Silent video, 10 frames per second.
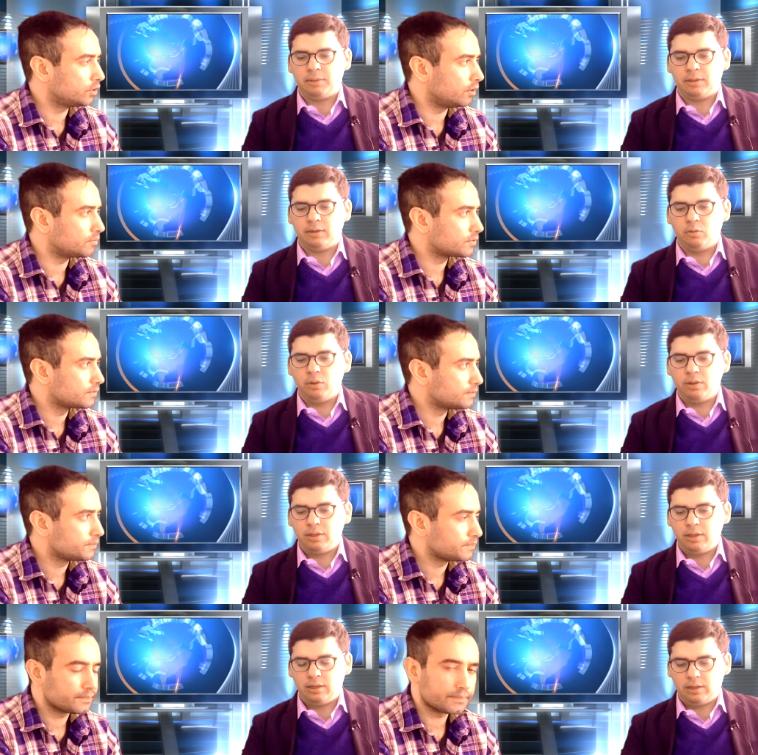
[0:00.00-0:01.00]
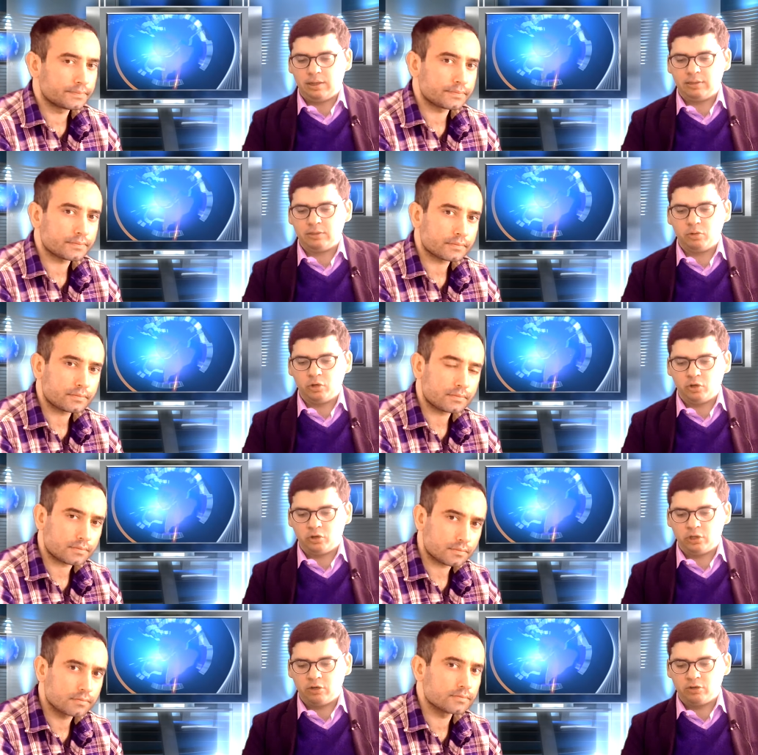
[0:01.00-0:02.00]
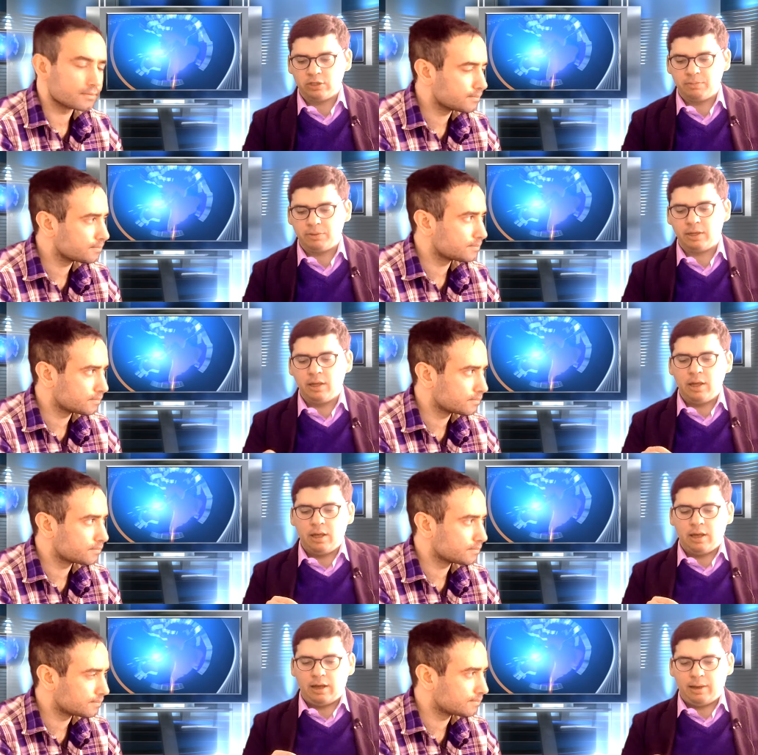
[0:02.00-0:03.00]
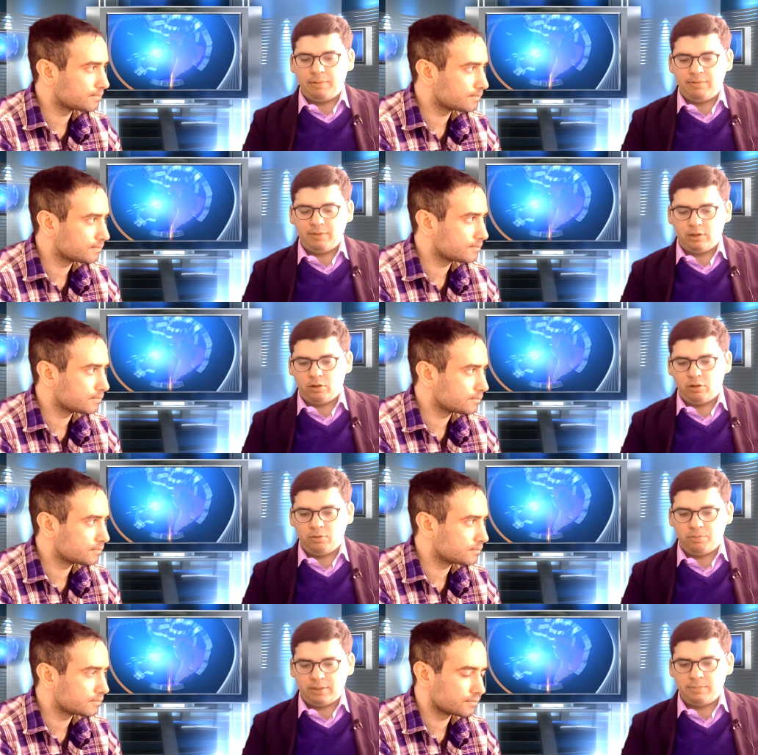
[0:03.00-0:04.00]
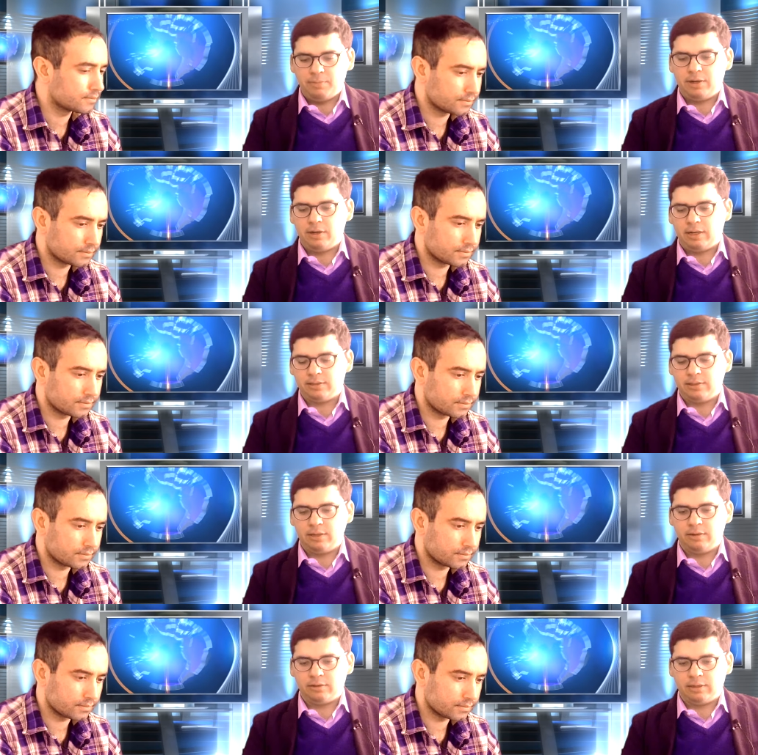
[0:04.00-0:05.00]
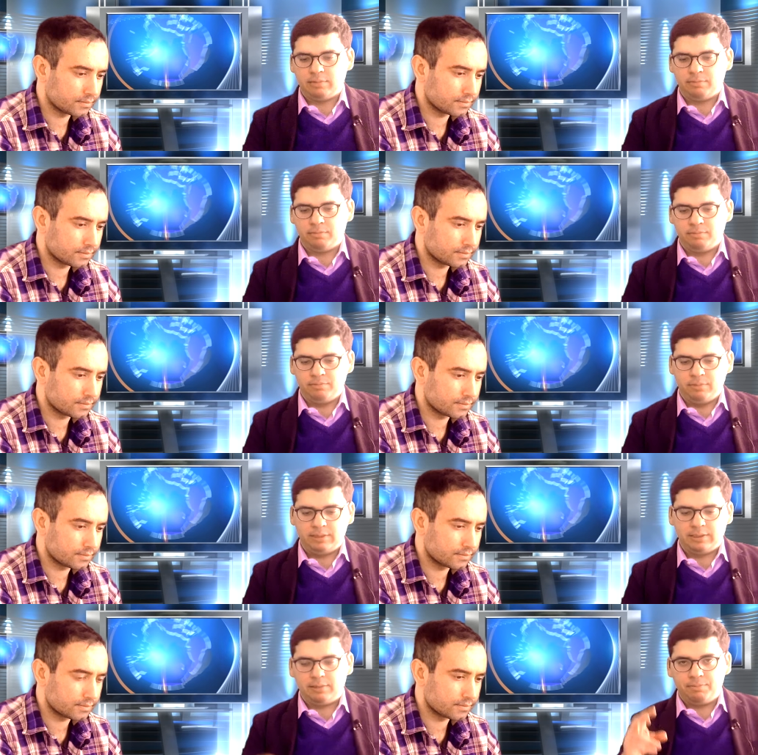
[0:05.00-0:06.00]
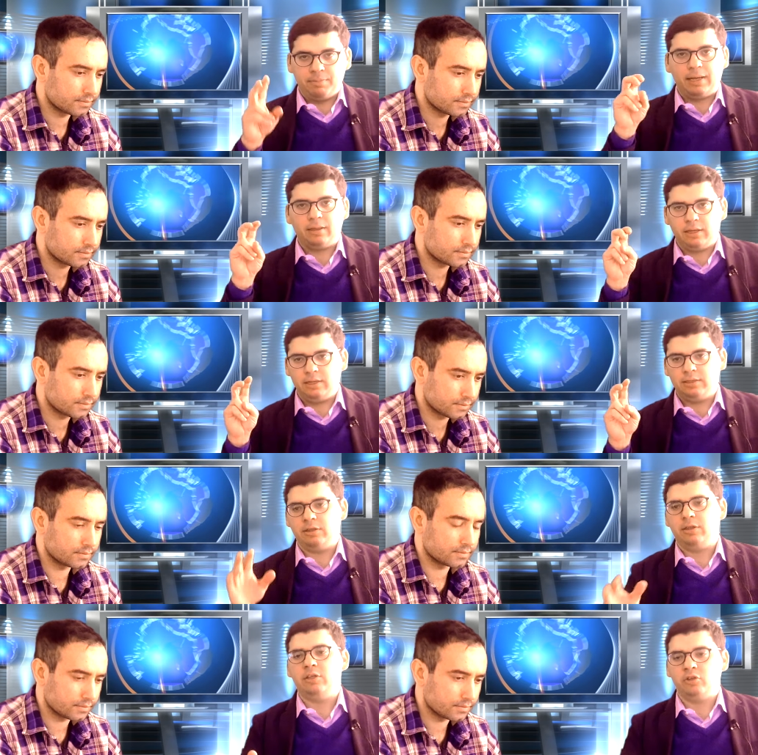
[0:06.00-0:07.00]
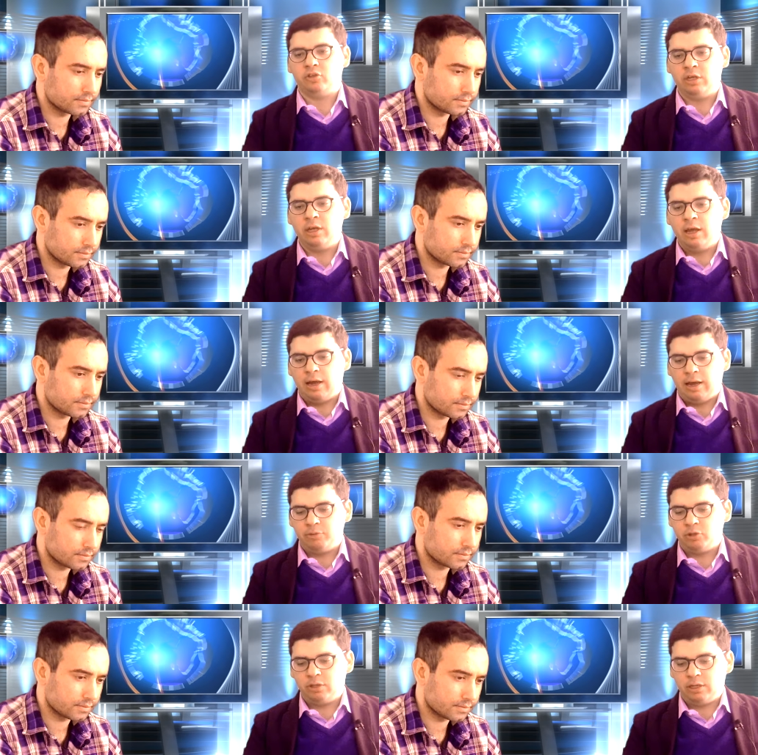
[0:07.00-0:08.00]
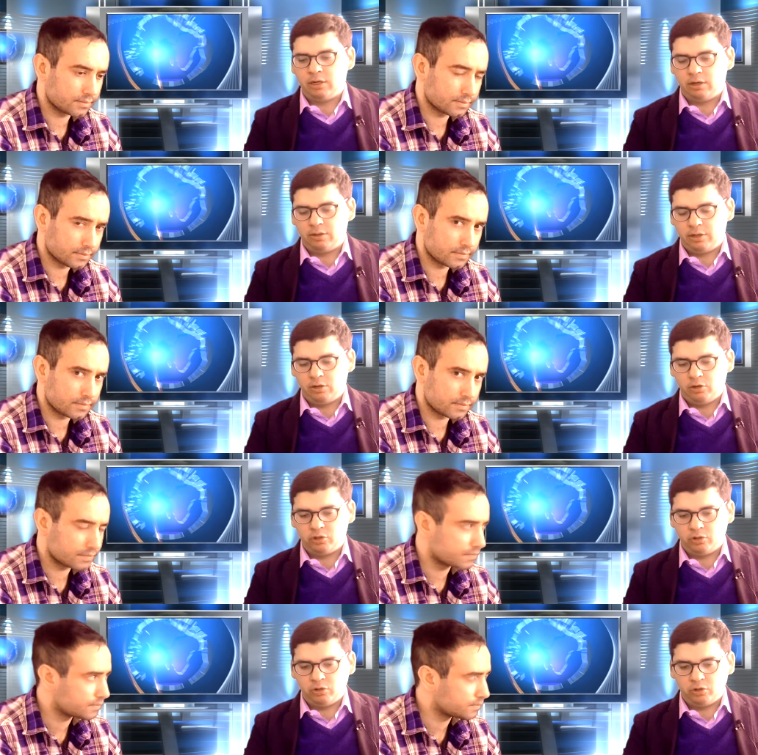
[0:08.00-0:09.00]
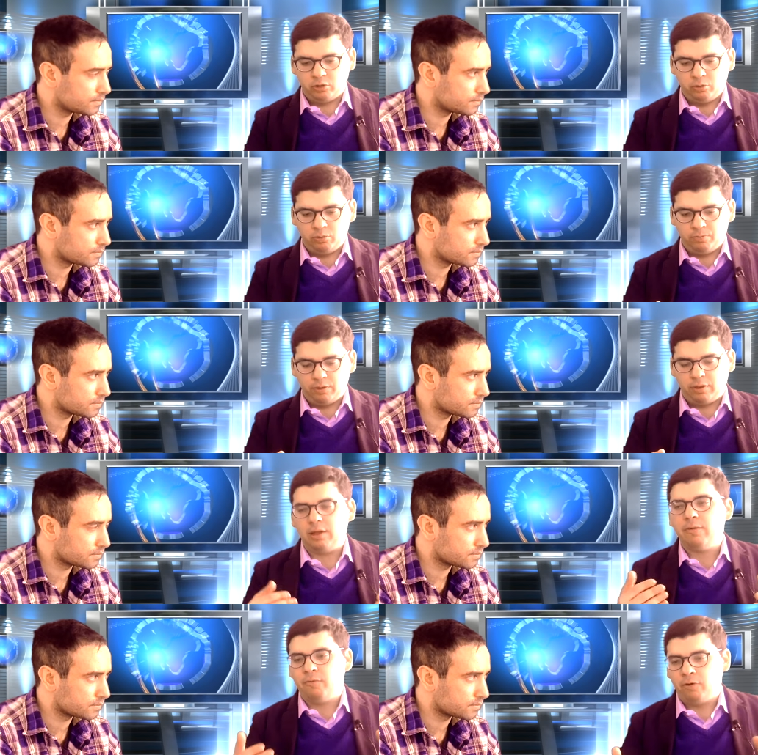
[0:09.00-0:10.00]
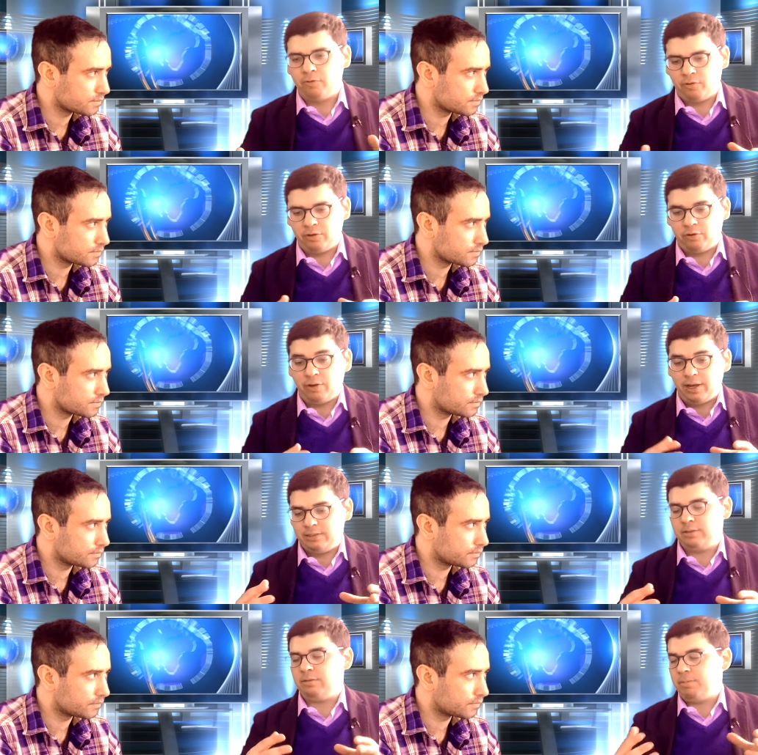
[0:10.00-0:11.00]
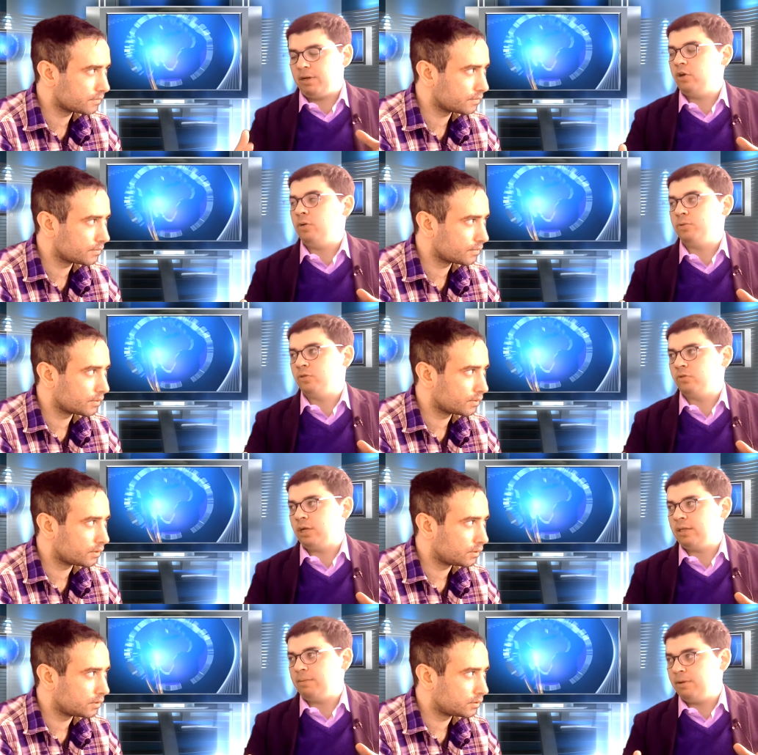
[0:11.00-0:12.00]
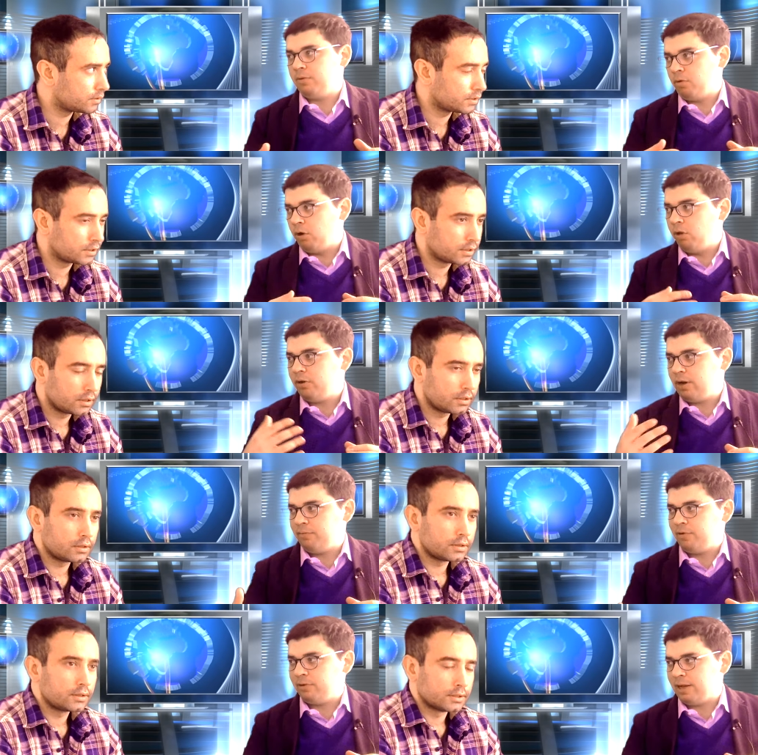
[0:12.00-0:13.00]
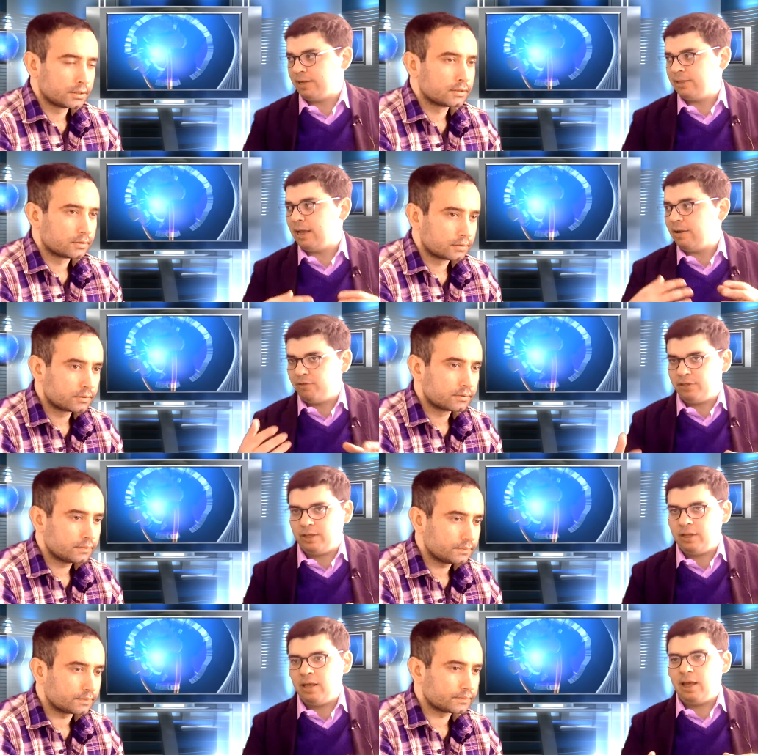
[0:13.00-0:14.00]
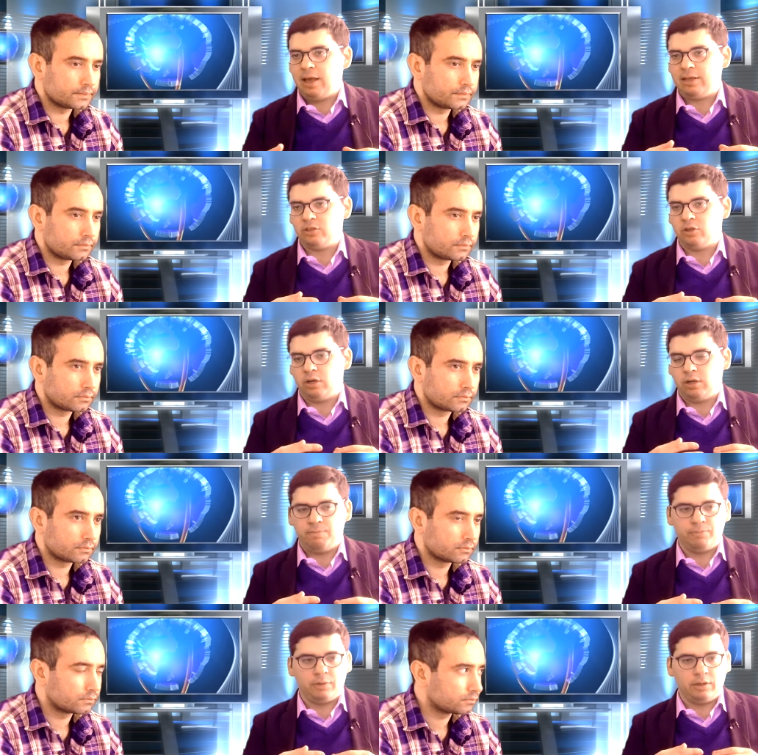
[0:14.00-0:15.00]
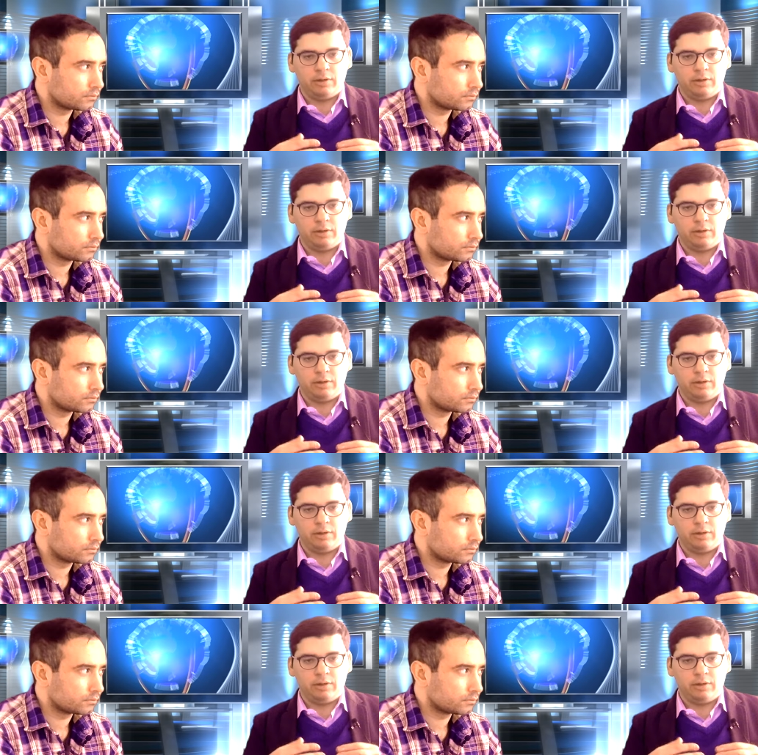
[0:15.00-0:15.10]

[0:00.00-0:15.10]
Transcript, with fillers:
Speaker 1: Shops. But one thing, I uh, just wanted your take on something. I believe that although Banc de Binary has done some, let's say, bad things in the industry, I'm sure they they're also also to thank for for their rise in binary options, right? I mean, all their advertising, everything has um,